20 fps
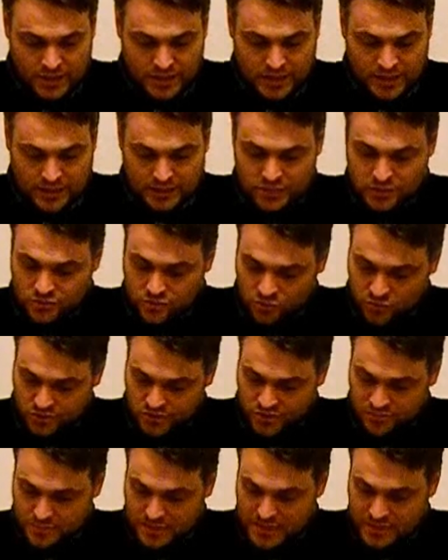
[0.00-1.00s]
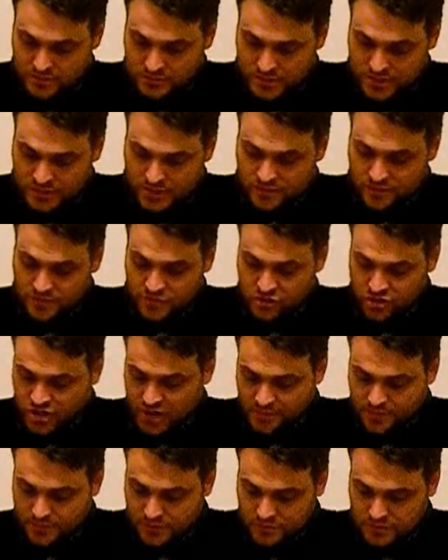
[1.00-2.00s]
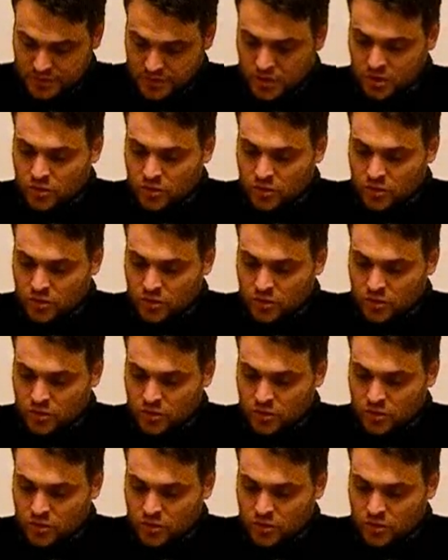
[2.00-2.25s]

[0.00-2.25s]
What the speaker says: And he talks about the shepherd,